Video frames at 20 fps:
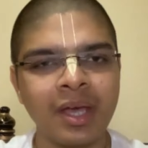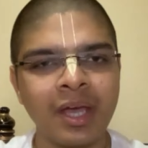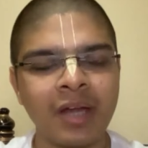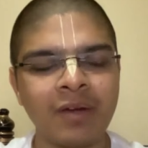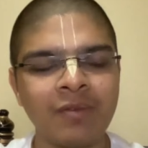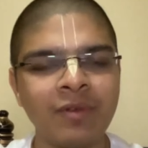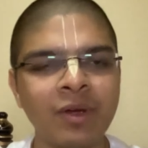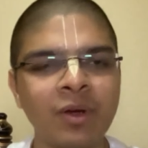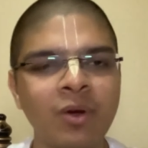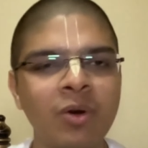
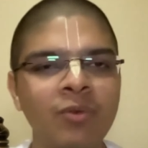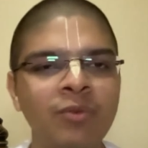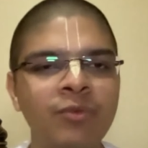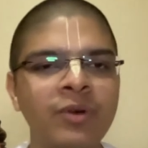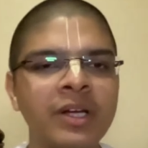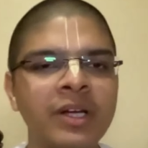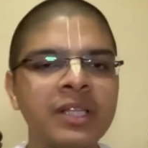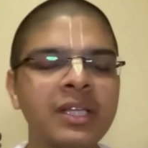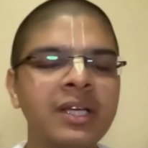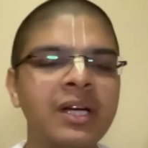if we go
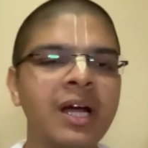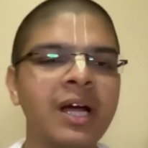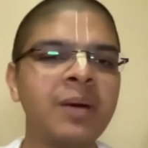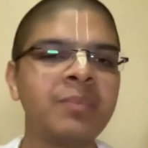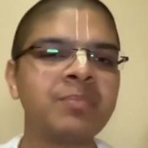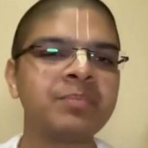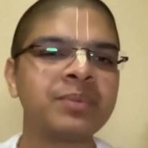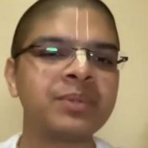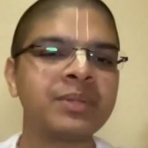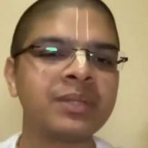further
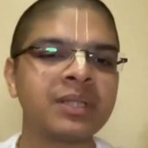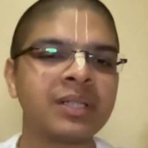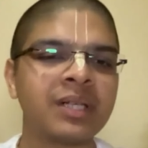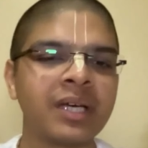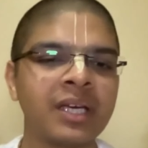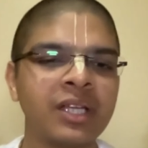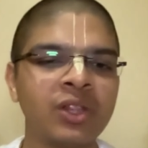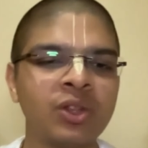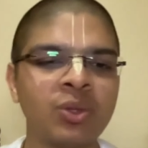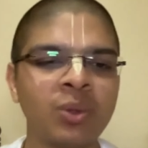up
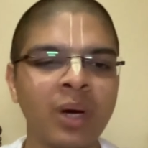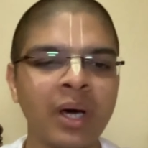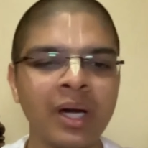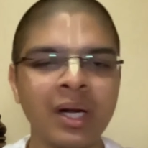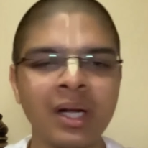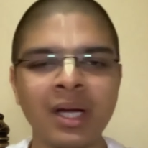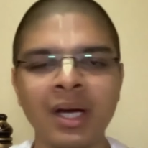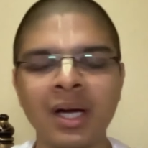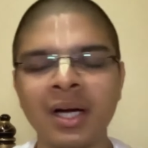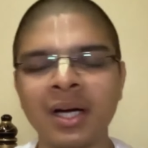in
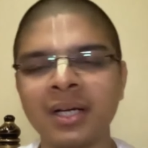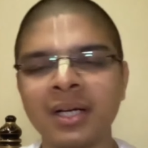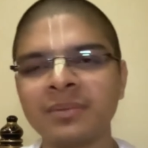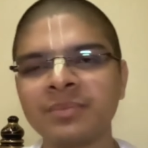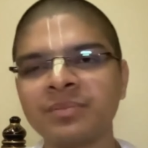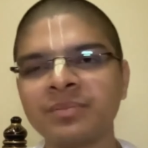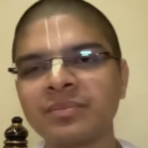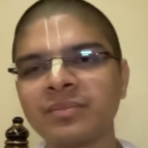Dwarka,